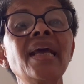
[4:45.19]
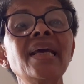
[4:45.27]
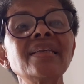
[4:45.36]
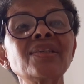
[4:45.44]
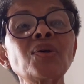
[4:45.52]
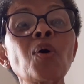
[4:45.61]

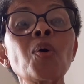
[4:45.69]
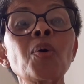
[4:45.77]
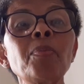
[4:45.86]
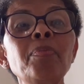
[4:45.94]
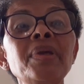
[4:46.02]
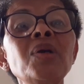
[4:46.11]
So
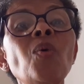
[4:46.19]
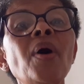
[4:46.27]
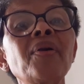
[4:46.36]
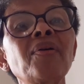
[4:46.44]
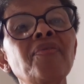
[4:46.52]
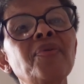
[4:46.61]
be
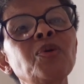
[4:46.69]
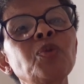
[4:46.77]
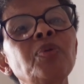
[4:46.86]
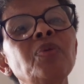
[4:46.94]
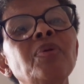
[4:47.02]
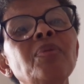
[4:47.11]
one of those
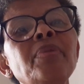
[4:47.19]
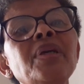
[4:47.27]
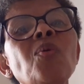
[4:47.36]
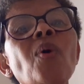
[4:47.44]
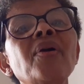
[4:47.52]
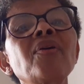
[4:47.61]
people. Be
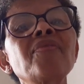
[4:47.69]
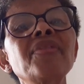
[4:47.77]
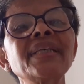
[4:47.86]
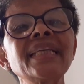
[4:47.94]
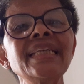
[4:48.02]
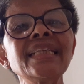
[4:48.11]
one of
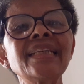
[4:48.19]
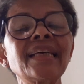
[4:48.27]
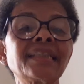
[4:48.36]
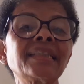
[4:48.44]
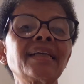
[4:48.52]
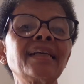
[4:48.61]
the
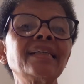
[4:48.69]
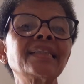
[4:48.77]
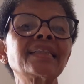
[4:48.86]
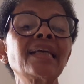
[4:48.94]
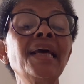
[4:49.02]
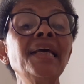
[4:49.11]
industrialists.